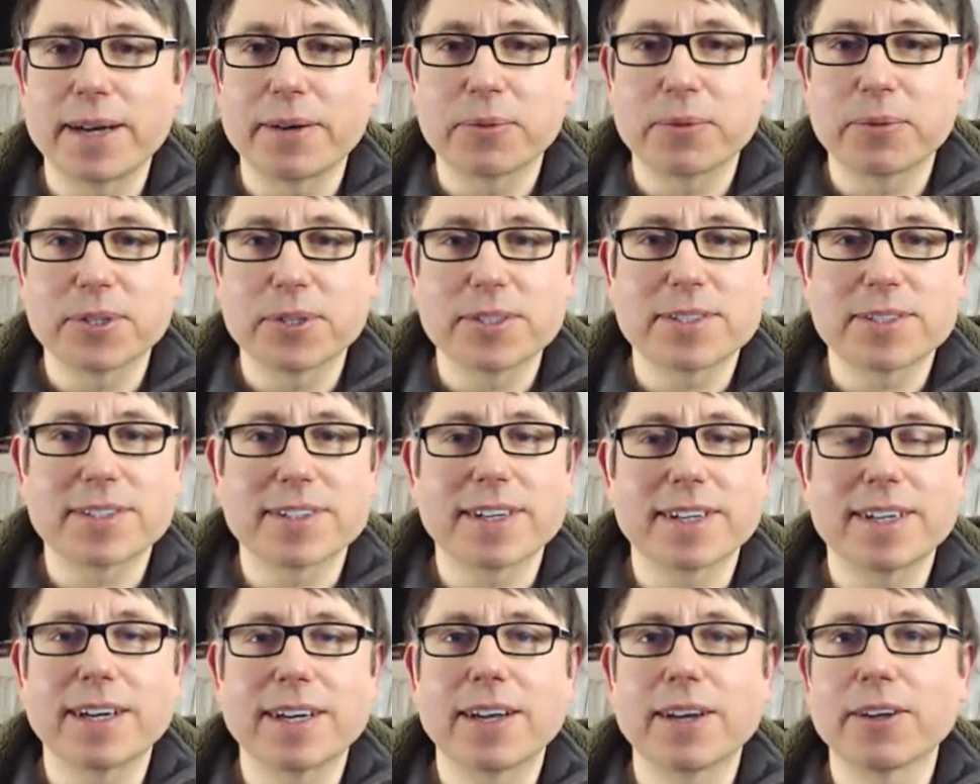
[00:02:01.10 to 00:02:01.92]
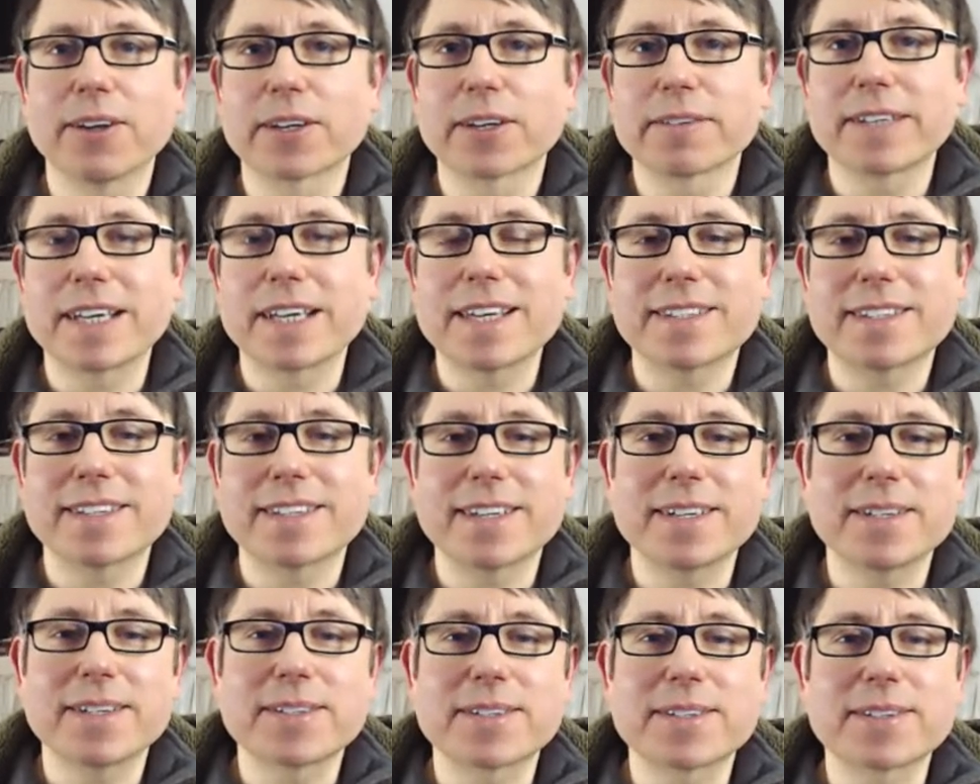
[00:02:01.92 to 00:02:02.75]
was a lot of
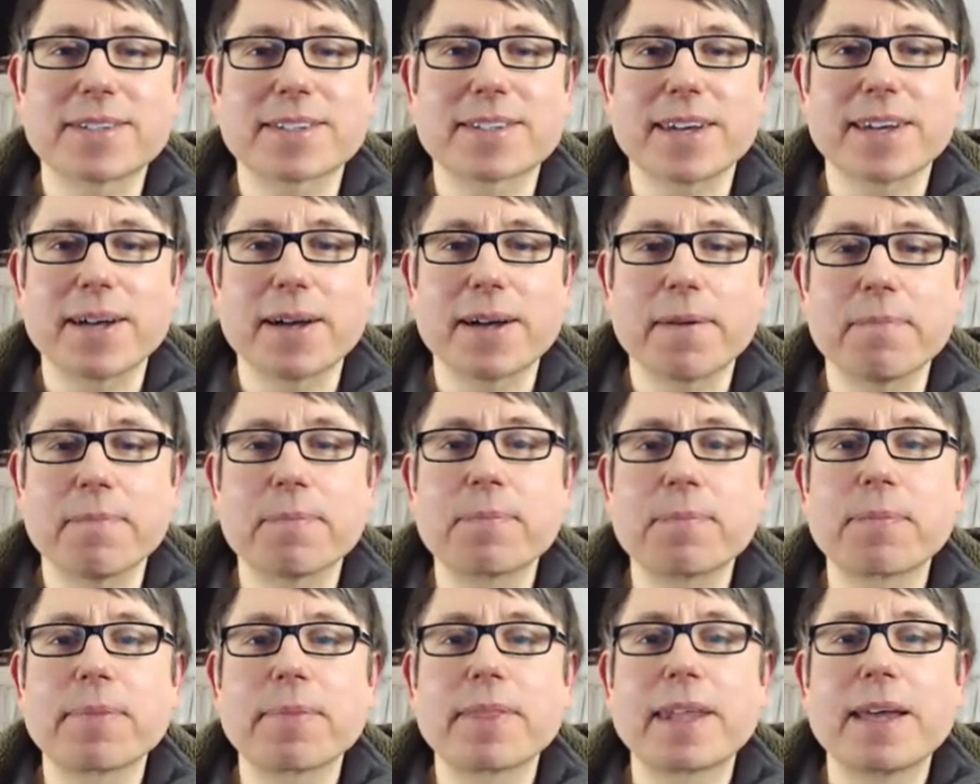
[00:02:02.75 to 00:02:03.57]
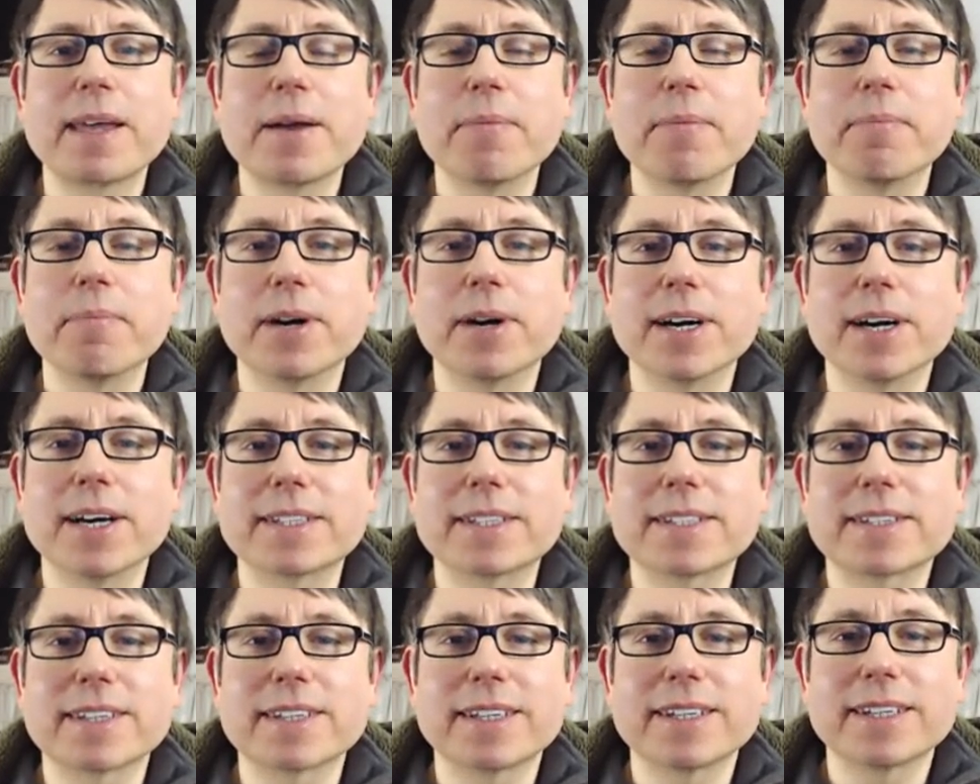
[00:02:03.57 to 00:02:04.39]
S's,
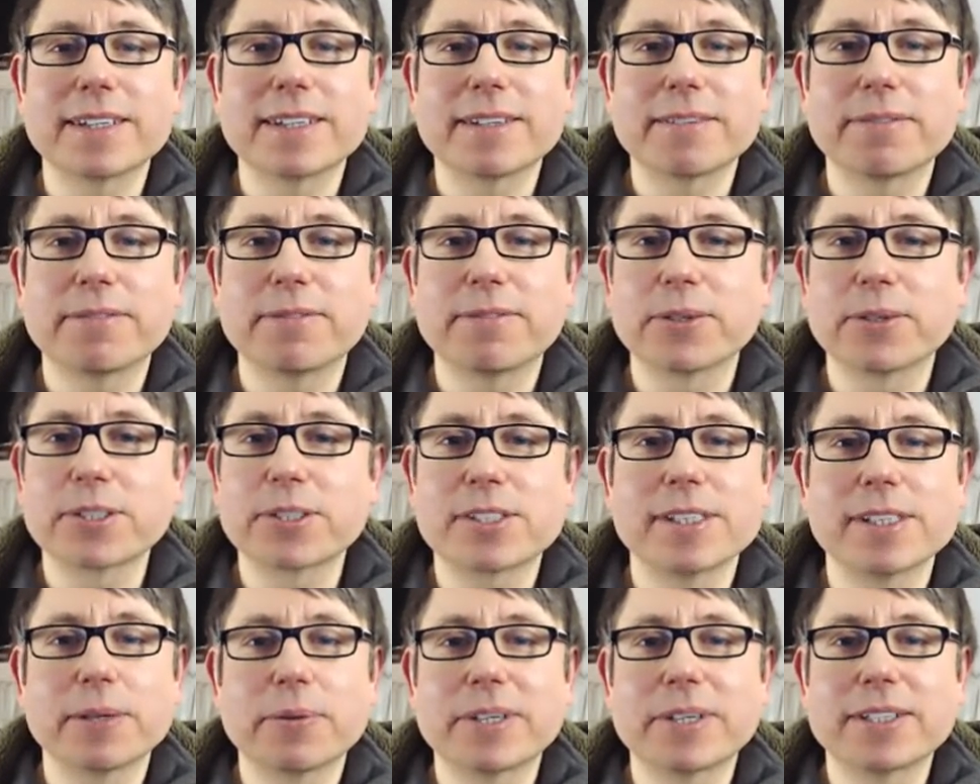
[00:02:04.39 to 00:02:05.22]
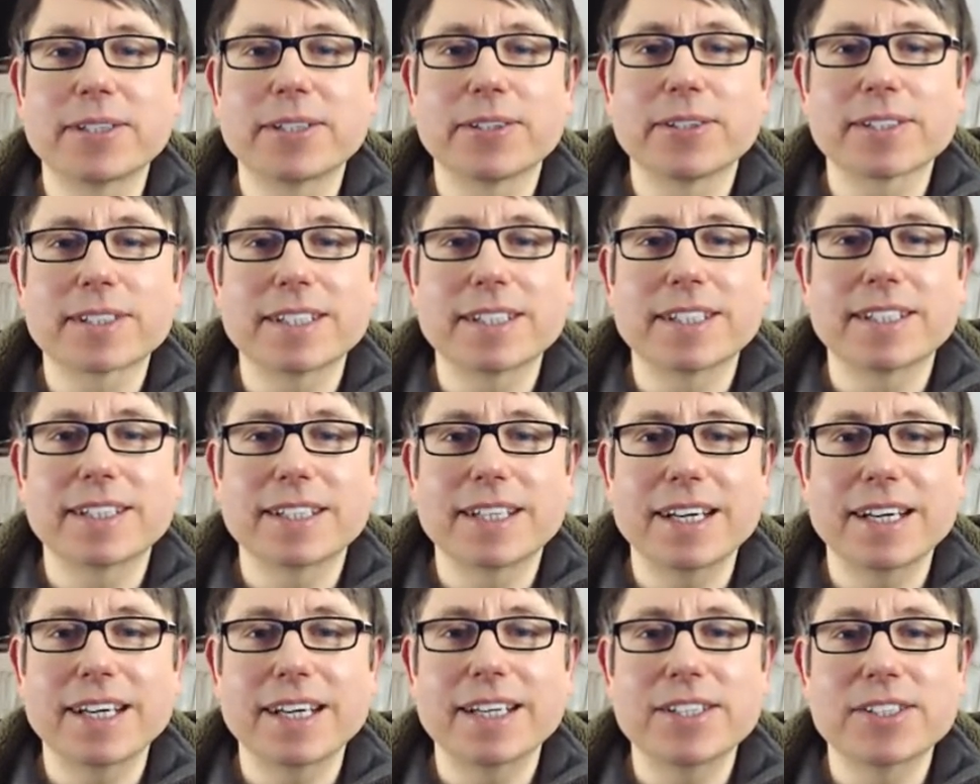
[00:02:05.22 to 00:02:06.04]
but fortunately we're not in an
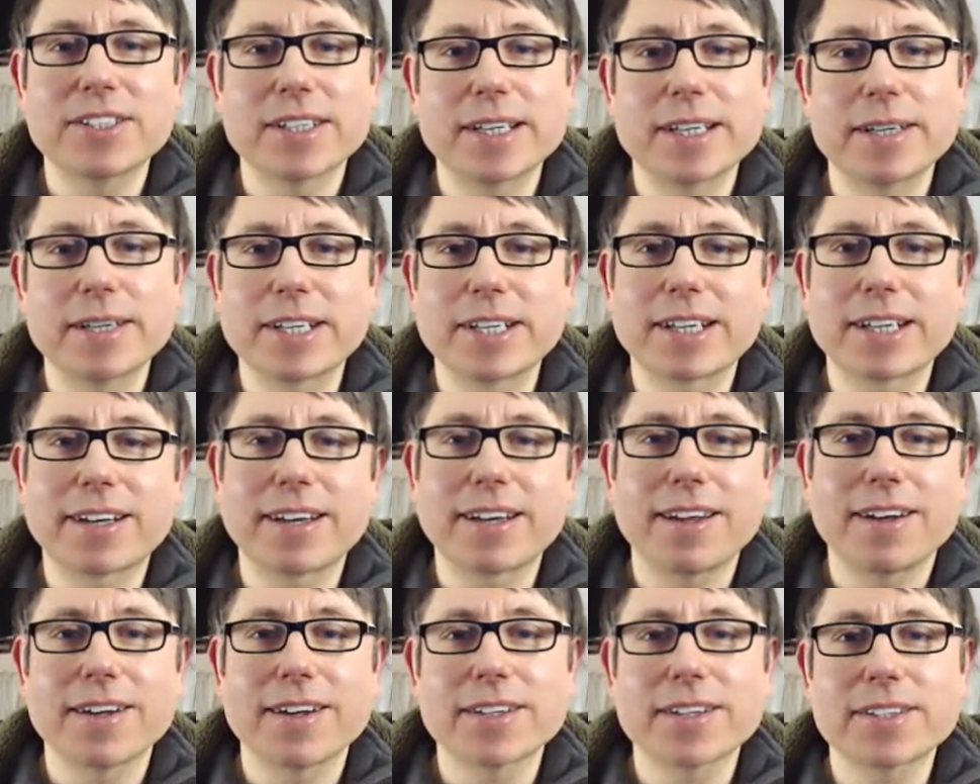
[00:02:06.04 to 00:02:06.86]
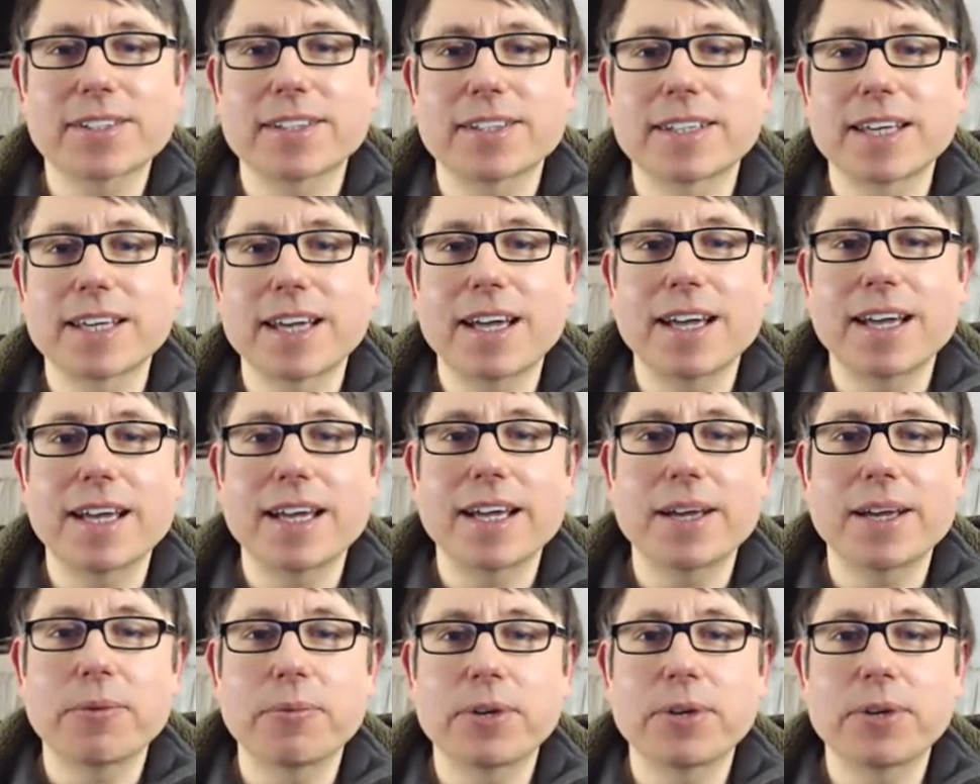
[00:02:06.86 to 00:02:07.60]
engineering class today.